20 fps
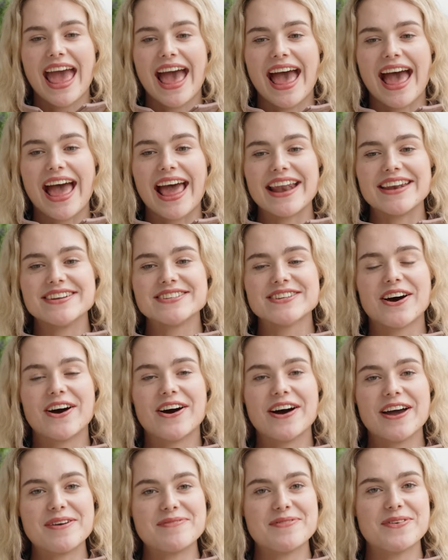and
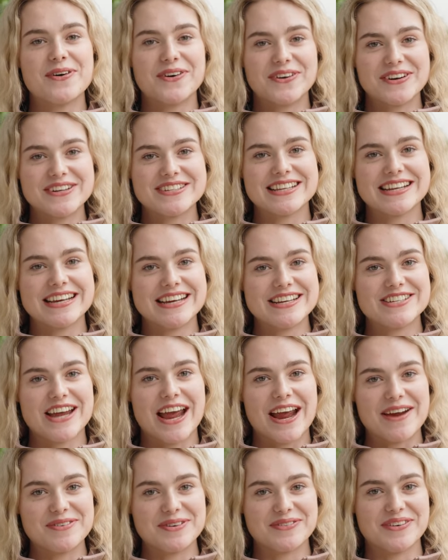I am honestly
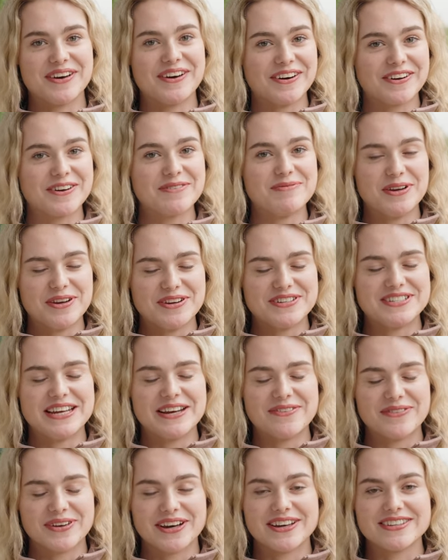ashamed of our
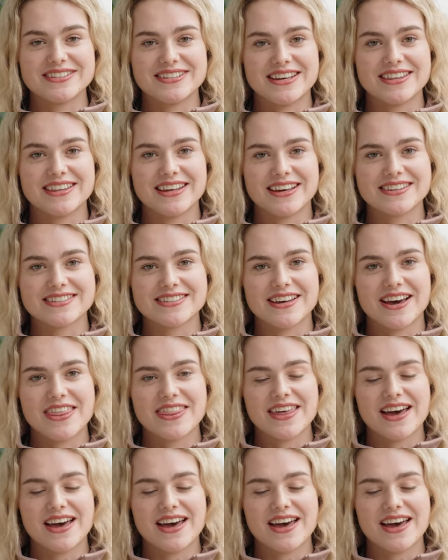community when I see things like